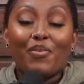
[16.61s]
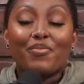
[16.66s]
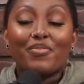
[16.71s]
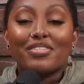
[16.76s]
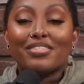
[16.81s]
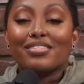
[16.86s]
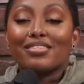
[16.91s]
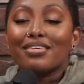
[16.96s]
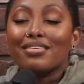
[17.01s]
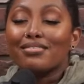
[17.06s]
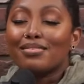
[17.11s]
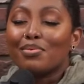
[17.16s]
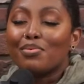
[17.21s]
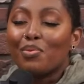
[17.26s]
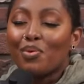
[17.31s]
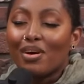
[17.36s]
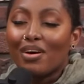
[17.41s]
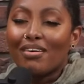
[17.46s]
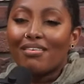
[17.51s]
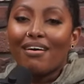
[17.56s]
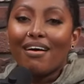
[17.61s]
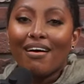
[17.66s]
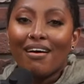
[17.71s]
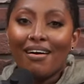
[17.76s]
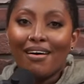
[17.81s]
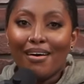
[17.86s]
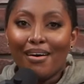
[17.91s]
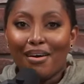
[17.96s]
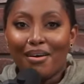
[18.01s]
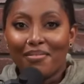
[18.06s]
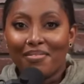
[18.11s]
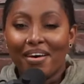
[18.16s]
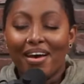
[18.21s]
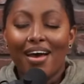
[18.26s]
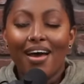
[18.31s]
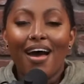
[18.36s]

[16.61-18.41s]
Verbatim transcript: for season one of